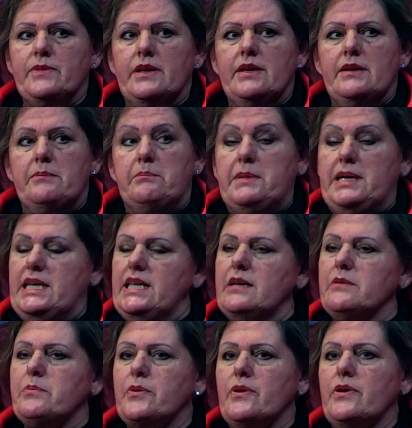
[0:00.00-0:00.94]

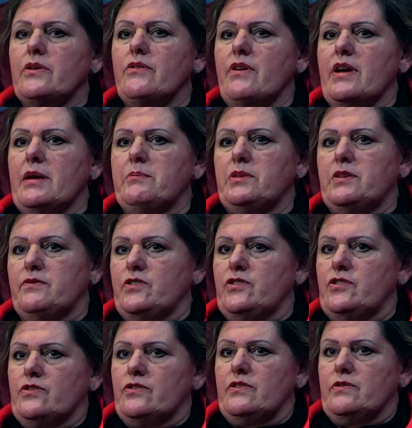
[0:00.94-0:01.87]
media programs, if you
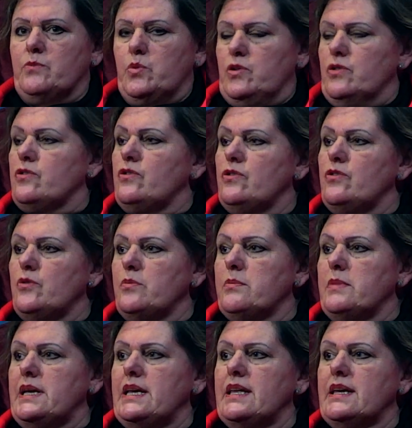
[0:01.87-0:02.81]
just want to do
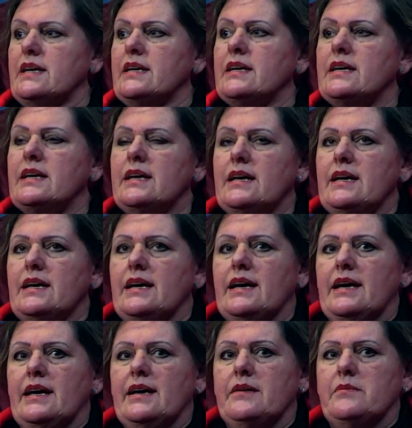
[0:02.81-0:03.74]
media.
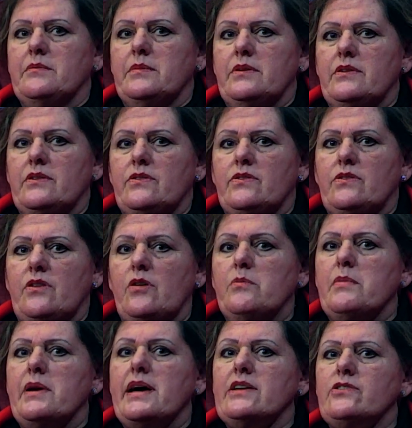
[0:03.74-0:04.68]
So
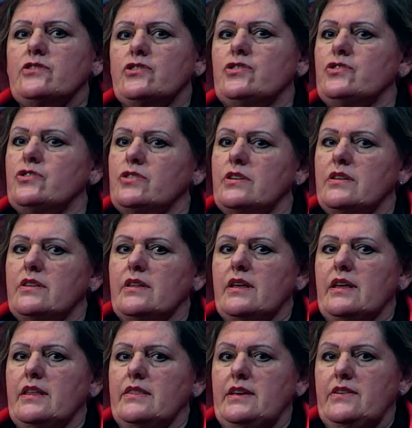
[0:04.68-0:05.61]
much
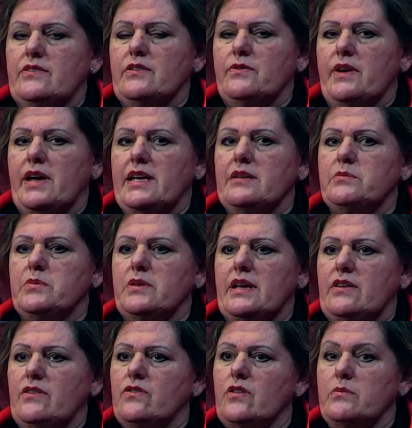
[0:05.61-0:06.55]
is available
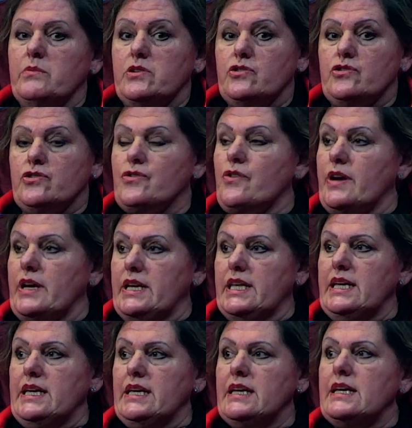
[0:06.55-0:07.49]
and so much
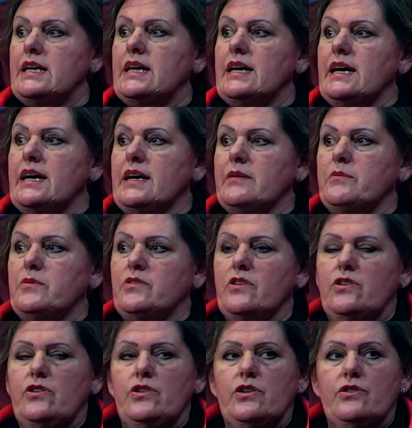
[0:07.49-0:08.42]
training.
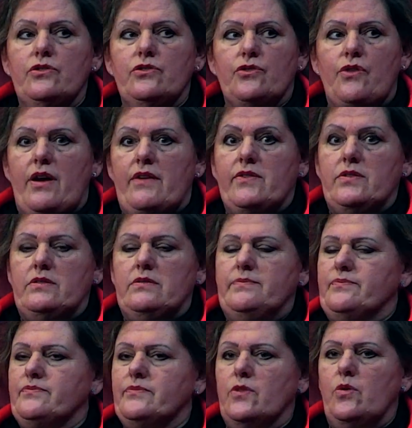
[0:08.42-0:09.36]
So you can travel
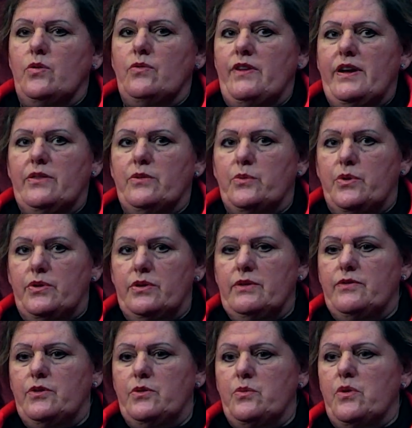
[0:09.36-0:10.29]
all around the world
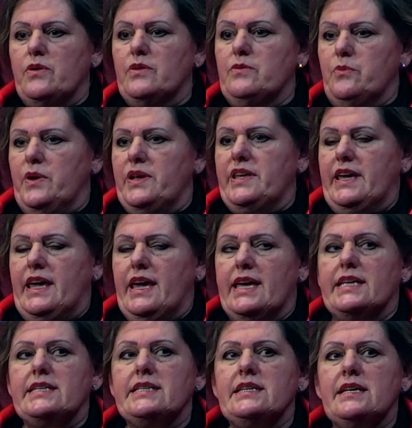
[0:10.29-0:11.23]
if you want, when you
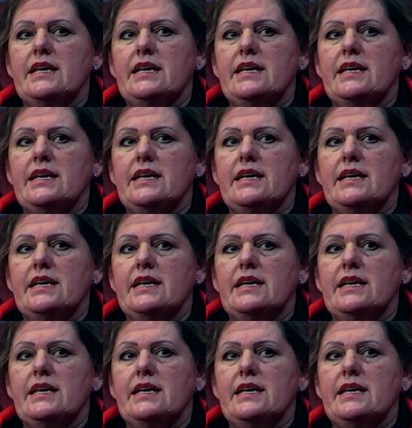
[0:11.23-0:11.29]
can.